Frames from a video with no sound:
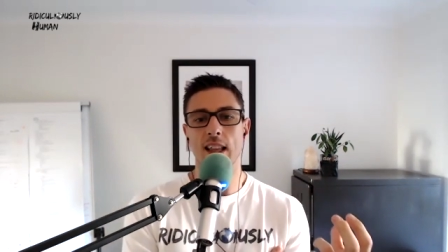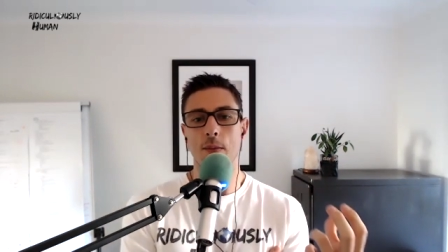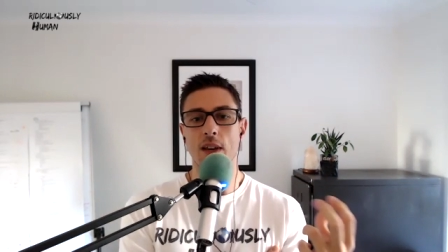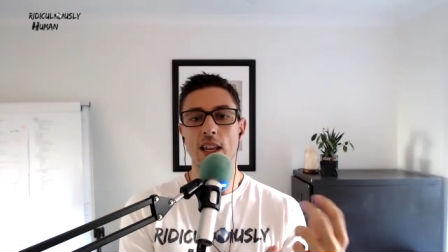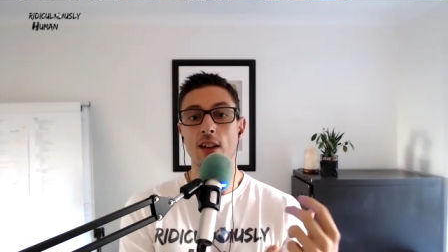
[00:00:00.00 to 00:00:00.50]
that
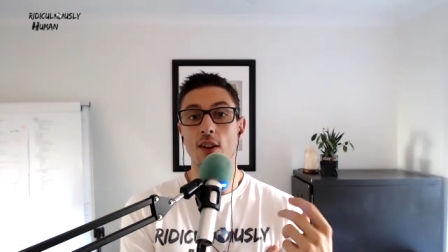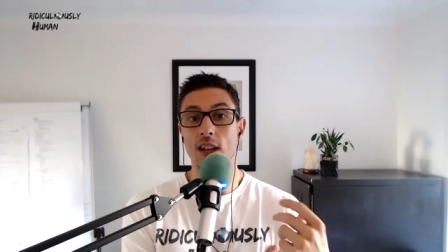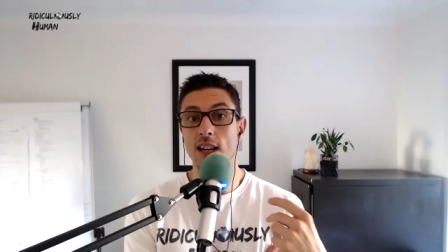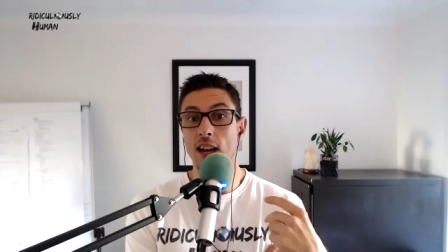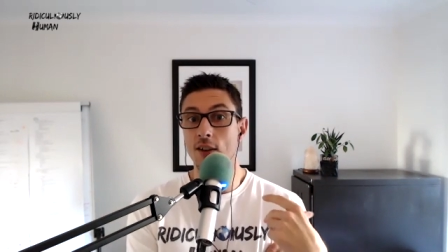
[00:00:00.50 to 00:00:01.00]
but he
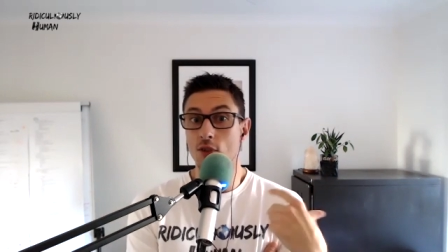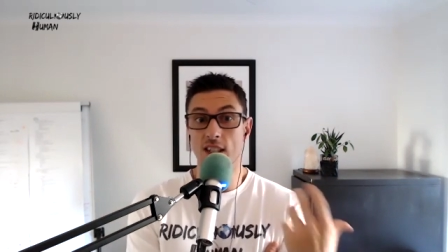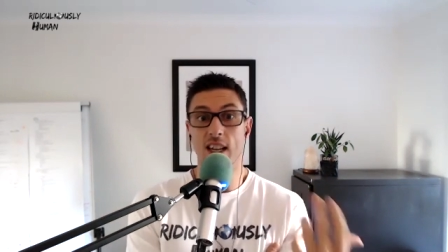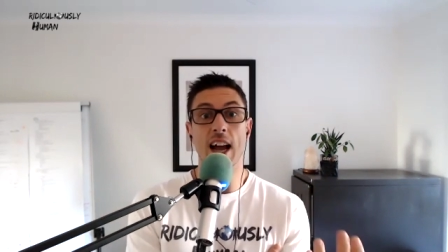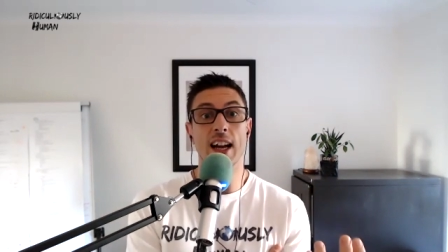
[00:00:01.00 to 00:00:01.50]
he and
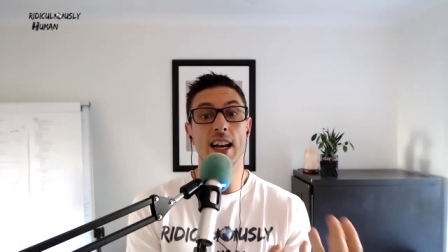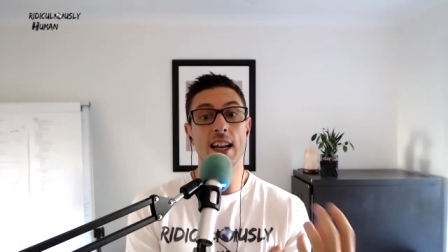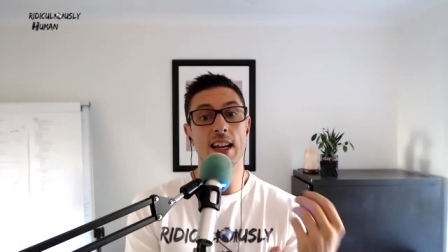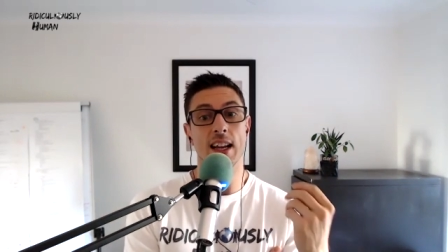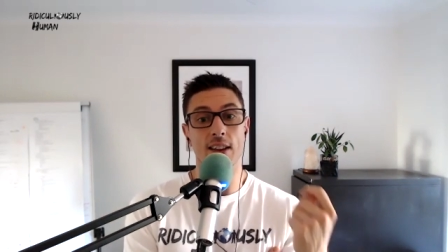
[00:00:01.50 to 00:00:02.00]

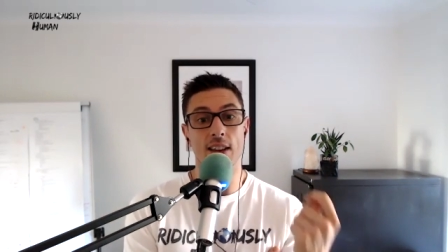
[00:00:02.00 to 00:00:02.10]
recycling and,